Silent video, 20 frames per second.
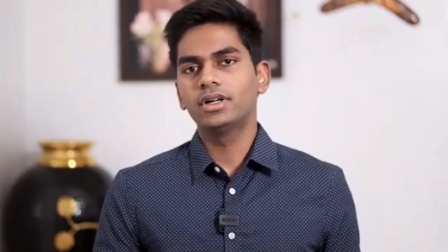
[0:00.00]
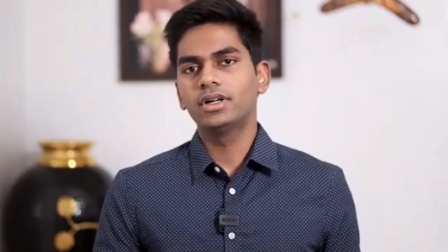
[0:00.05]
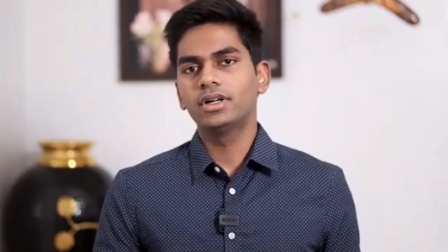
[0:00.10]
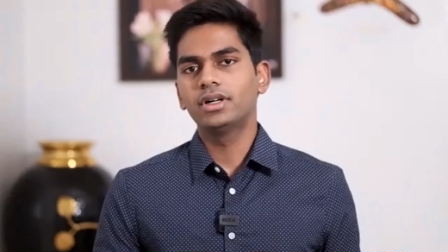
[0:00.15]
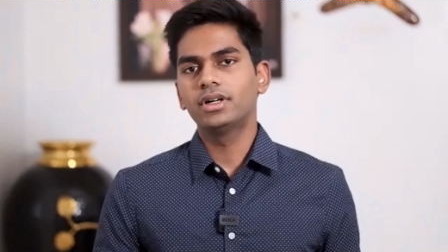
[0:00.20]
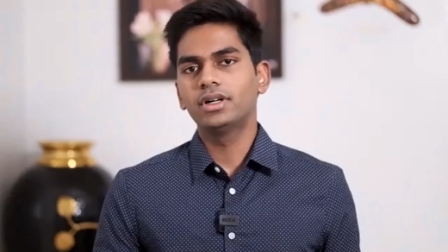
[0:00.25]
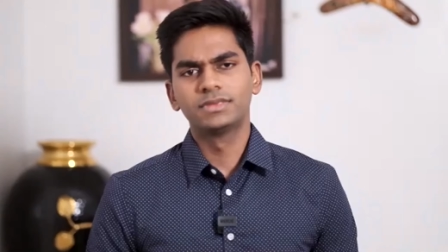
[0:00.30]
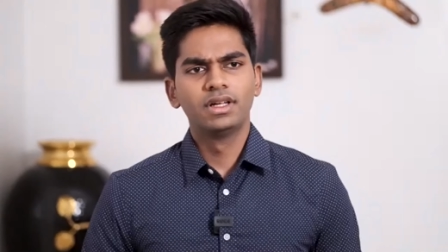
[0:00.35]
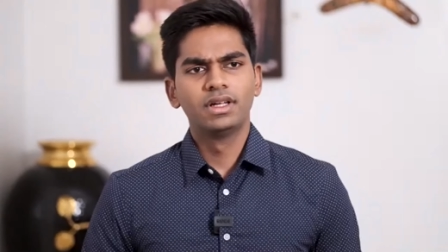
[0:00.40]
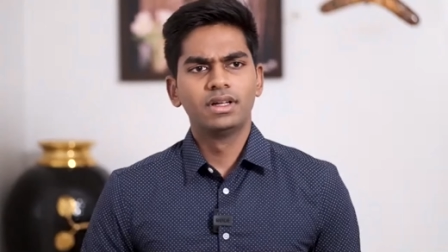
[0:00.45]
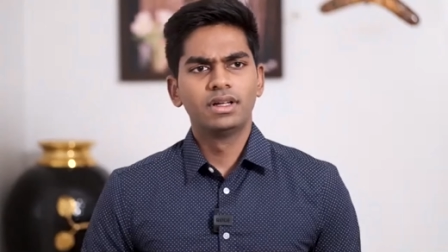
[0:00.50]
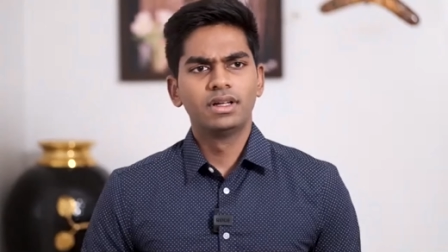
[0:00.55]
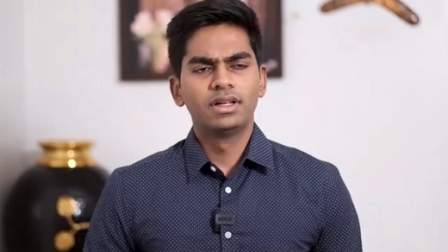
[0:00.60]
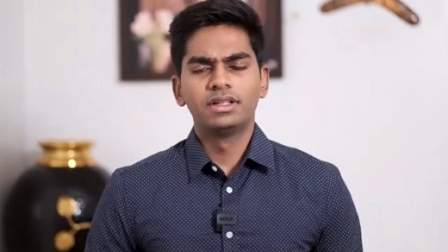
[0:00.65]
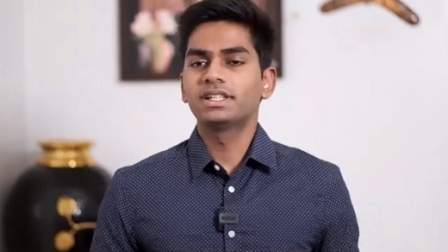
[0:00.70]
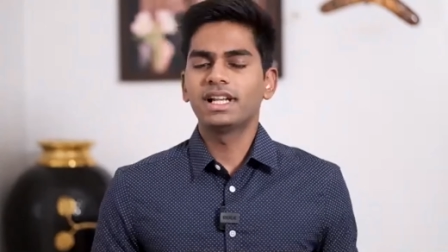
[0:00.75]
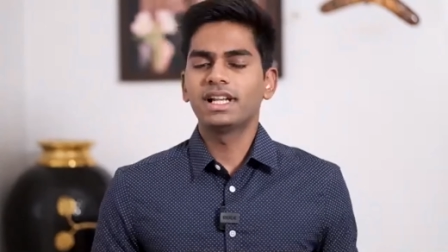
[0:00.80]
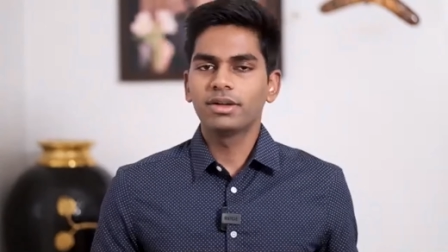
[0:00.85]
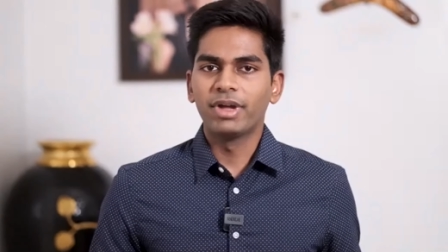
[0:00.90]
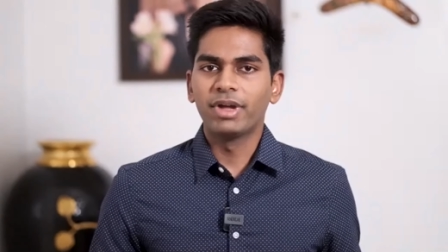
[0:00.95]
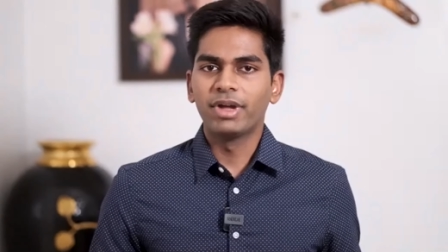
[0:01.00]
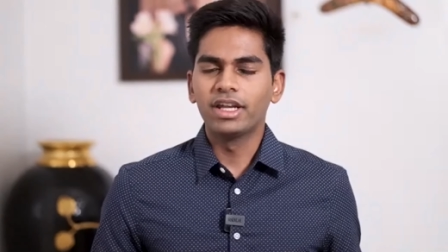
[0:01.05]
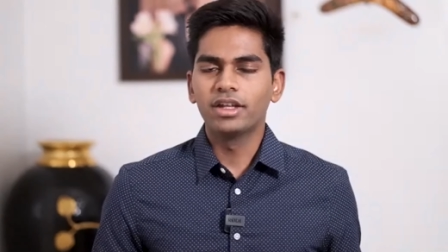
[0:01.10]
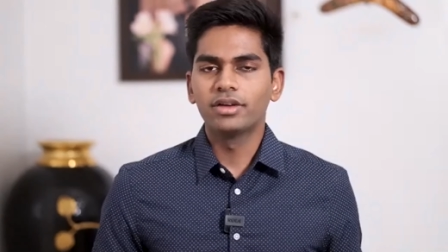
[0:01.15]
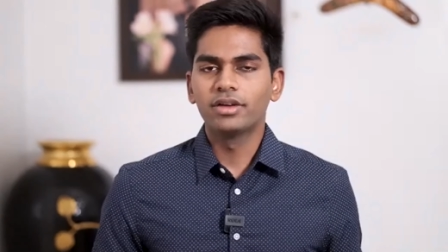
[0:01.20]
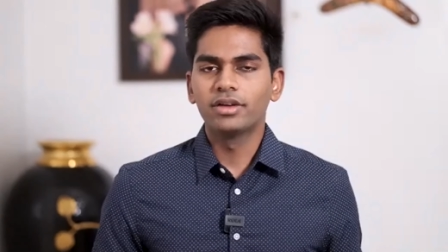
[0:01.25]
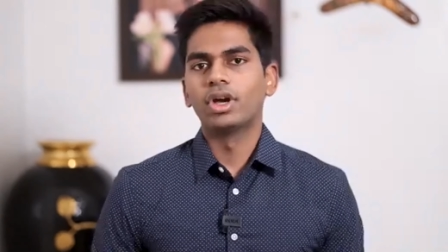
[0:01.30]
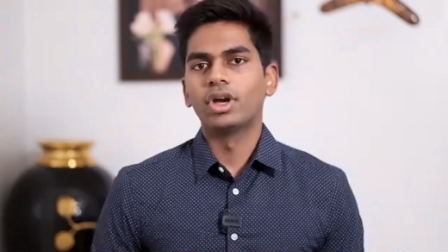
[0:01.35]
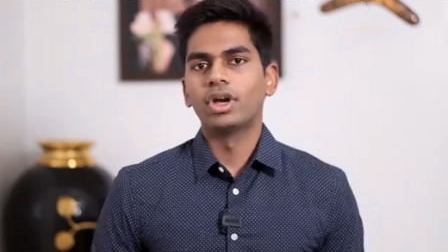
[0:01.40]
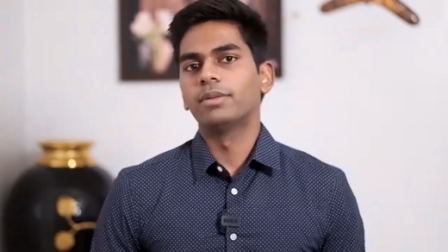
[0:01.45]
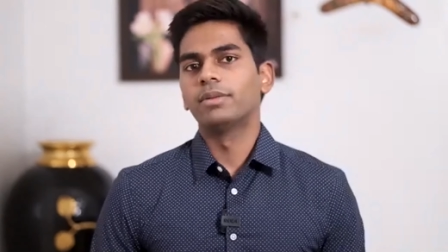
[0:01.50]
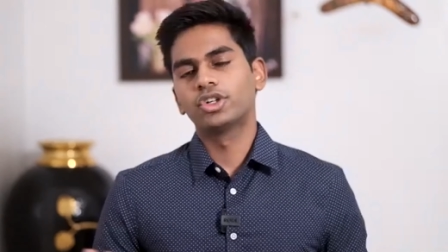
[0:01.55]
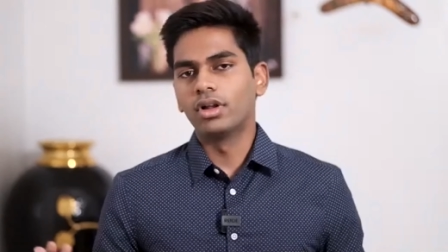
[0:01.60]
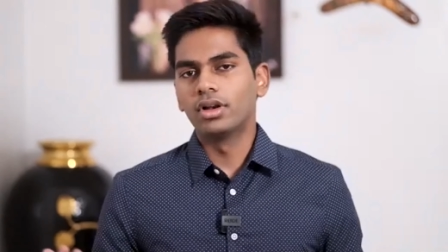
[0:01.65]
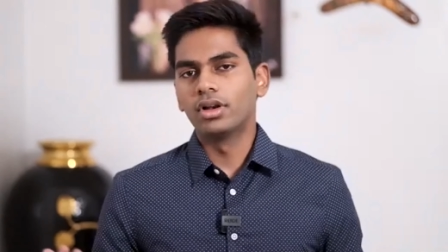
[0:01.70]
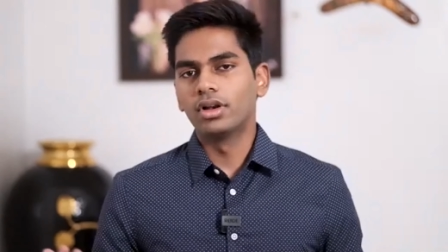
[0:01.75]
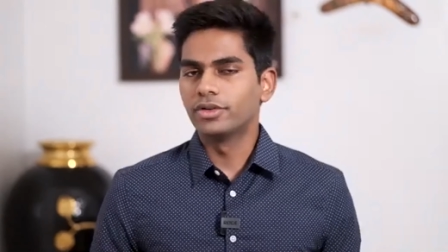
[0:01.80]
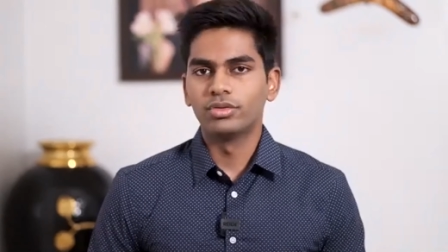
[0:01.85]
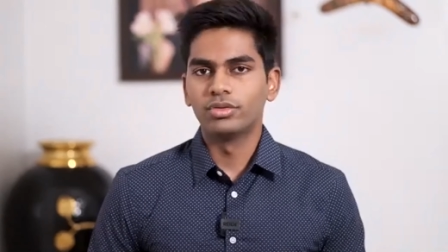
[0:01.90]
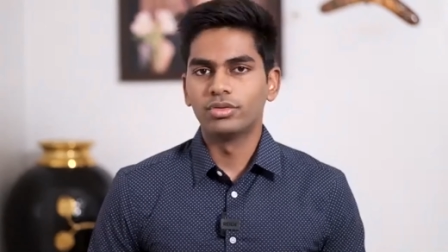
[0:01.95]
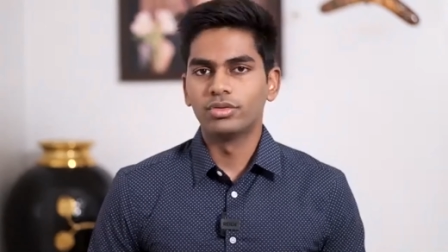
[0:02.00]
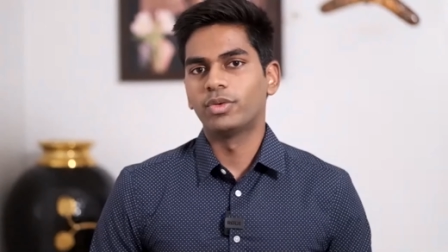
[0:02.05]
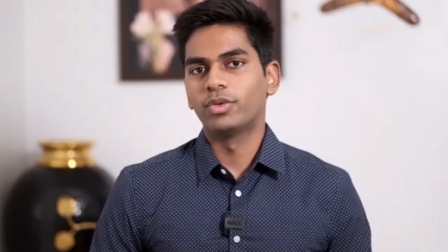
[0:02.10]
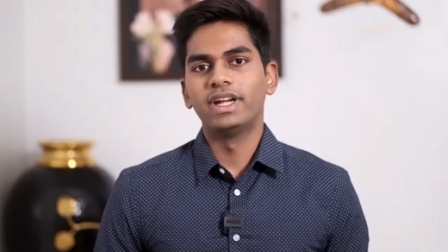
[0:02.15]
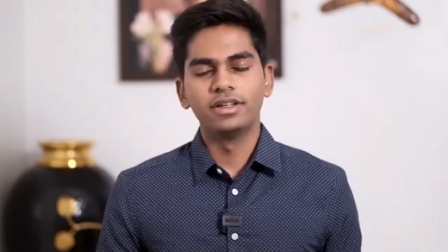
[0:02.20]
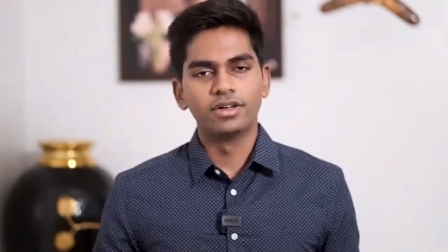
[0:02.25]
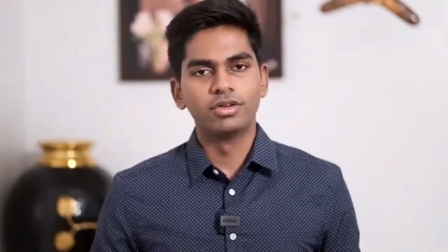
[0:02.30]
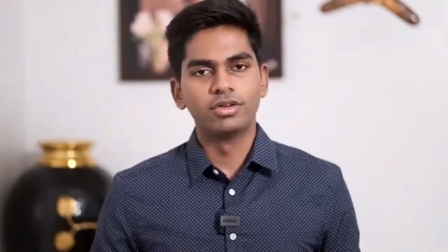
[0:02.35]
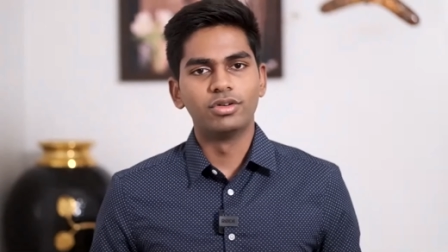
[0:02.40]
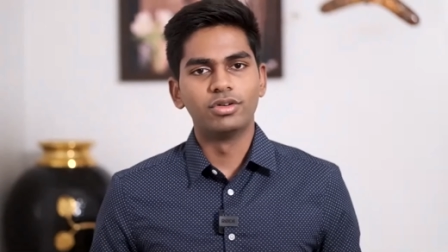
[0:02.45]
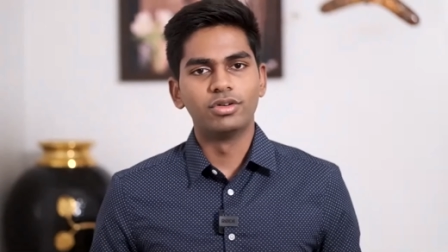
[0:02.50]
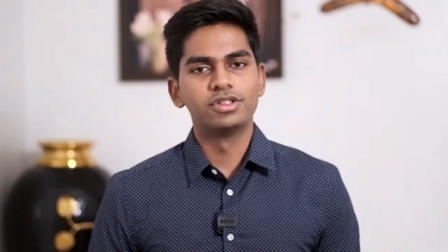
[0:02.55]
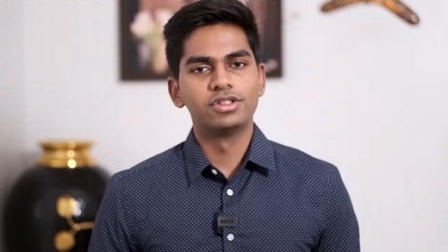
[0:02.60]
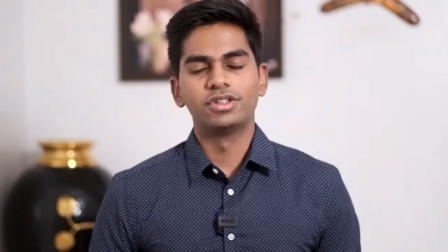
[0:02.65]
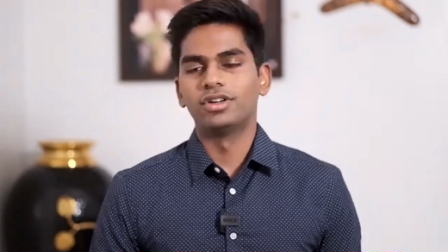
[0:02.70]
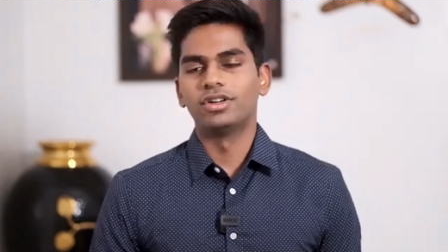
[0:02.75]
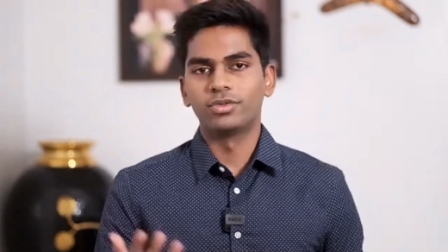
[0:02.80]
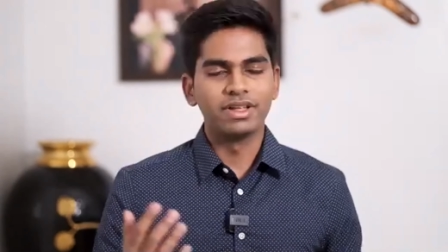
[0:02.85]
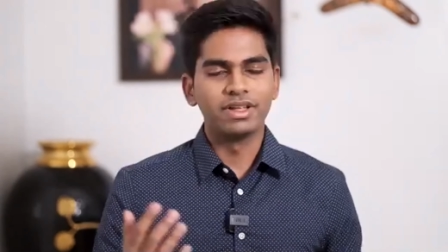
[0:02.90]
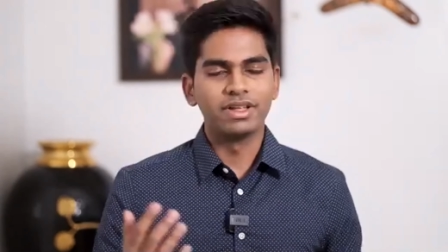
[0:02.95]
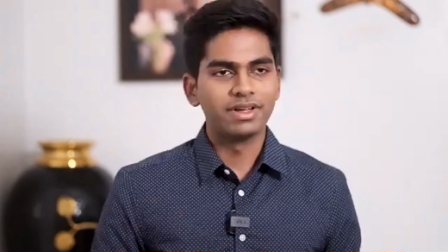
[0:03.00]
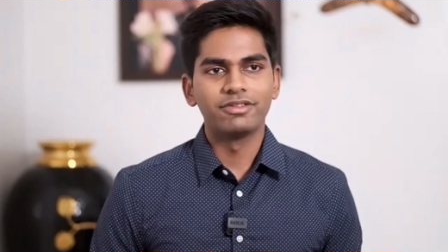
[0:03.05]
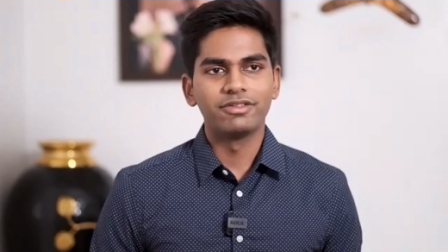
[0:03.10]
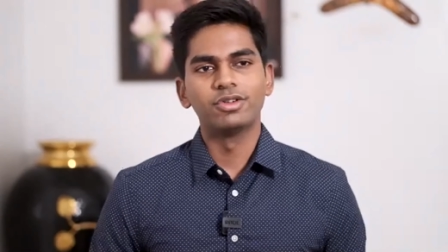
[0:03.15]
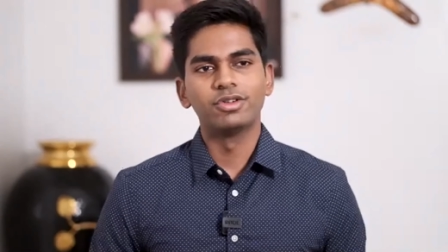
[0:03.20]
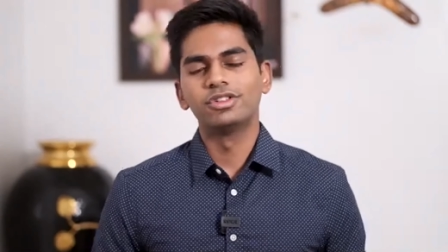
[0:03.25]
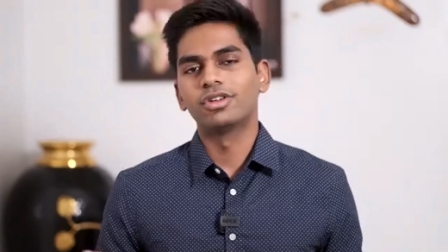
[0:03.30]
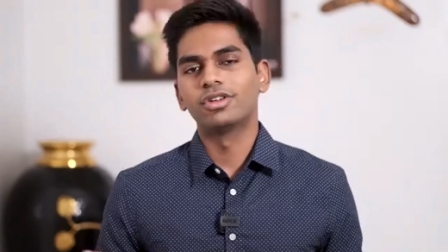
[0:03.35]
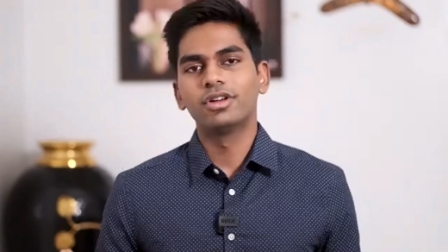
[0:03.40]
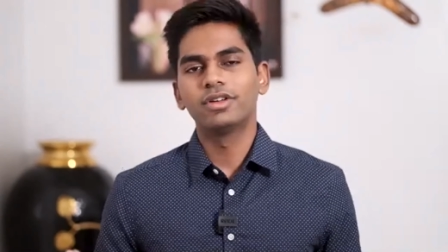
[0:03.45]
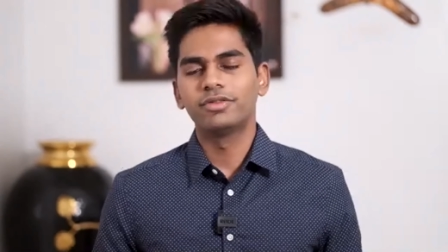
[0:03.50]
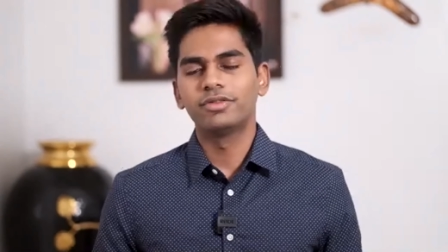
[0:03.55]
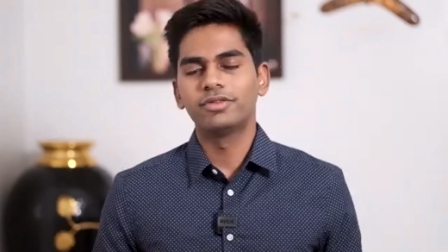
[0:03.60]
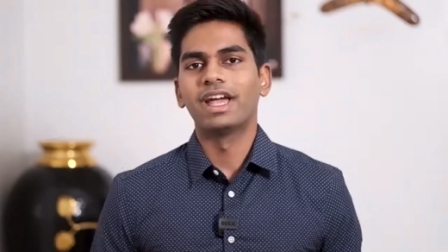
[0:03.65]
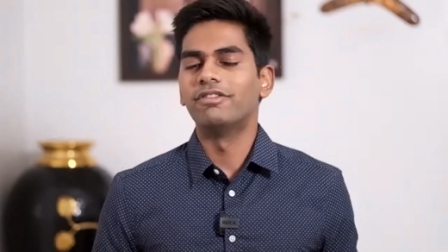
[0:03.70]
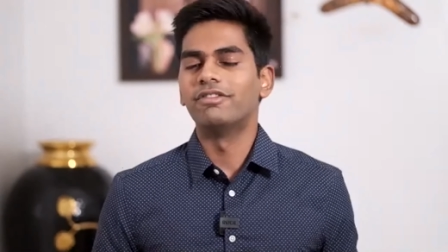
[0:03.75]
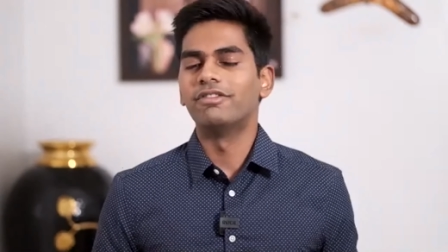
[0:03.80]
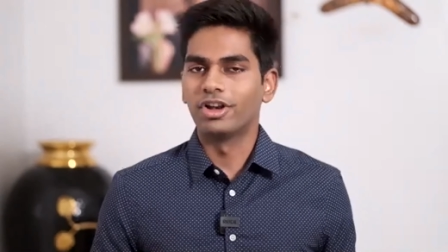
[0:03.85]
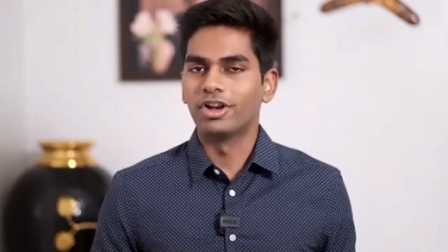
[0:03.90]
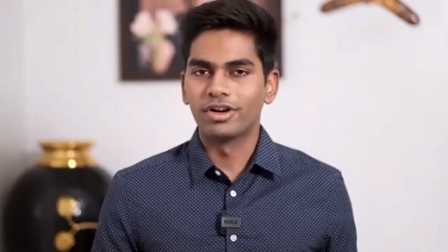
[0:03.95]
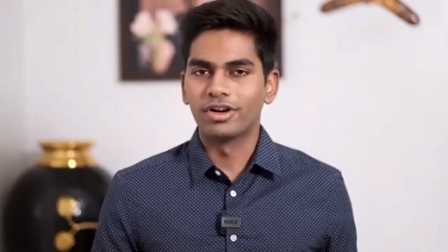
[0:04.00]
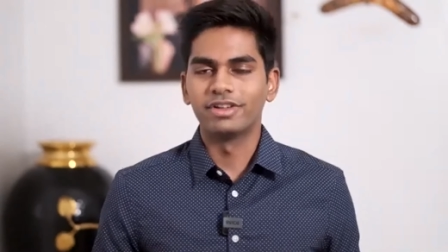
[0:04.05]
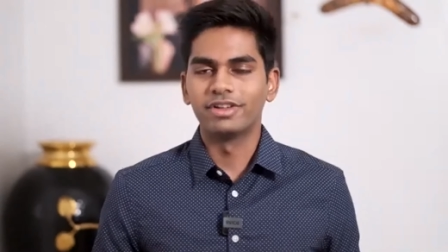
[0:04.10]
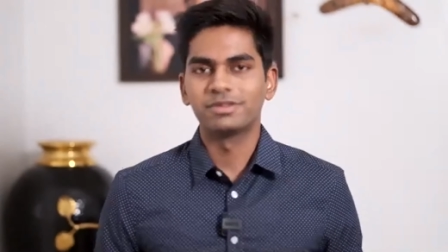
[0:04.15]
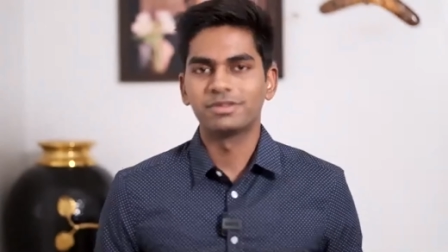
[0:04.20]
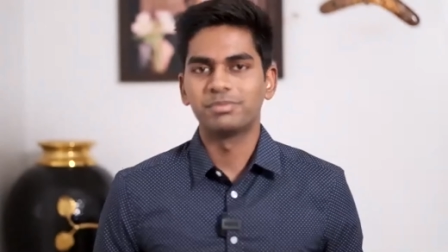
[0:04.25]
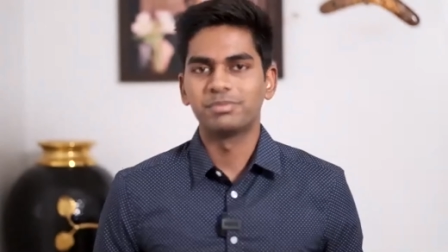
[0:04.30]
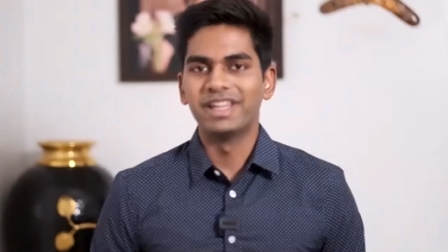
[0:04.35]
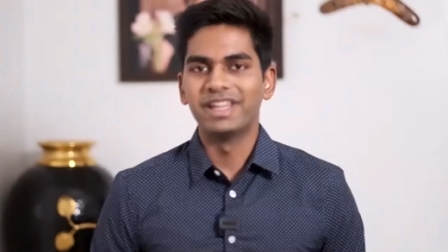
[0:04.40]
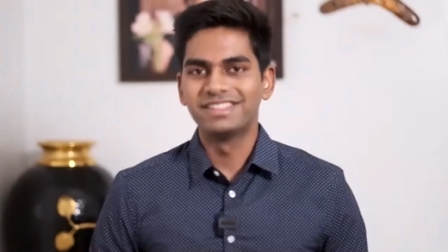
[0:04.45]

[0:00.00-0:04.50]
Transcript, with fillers: just like many of you, I'm sure all of you 20 year olds or 25 year olds, all of you, we have a lot of expenses.